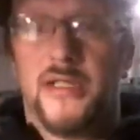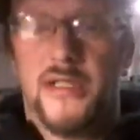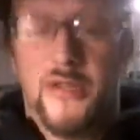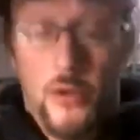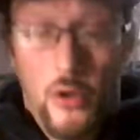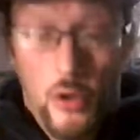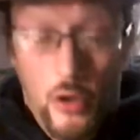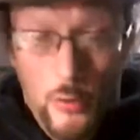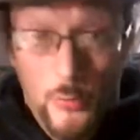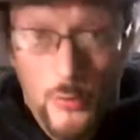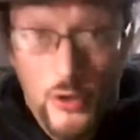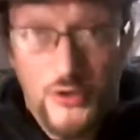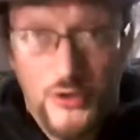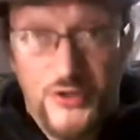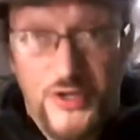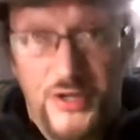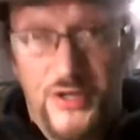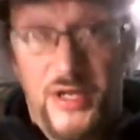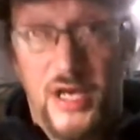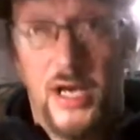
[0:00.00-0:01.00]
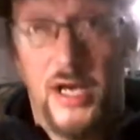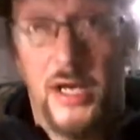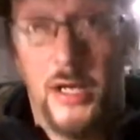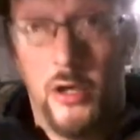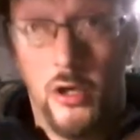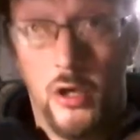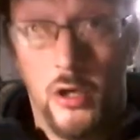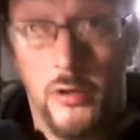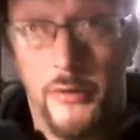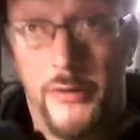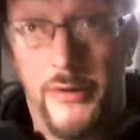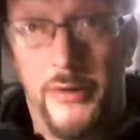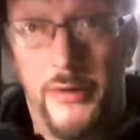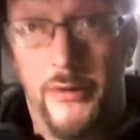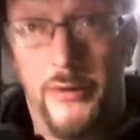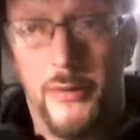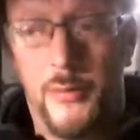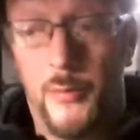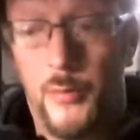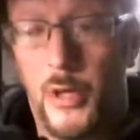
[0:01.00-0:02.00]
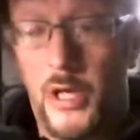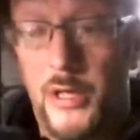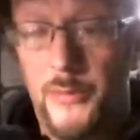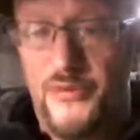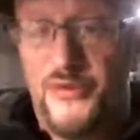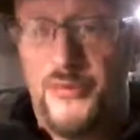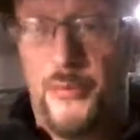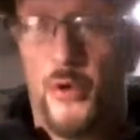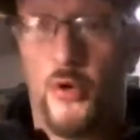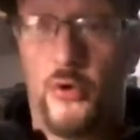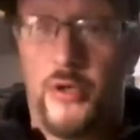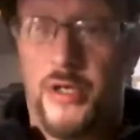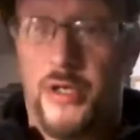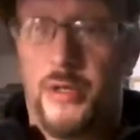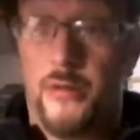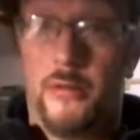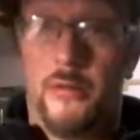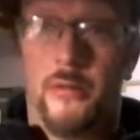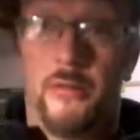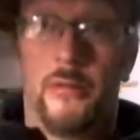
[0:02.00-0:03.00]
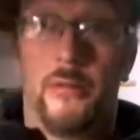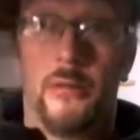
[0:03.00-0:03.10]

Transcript: it's almost a dying art, pipe smoking.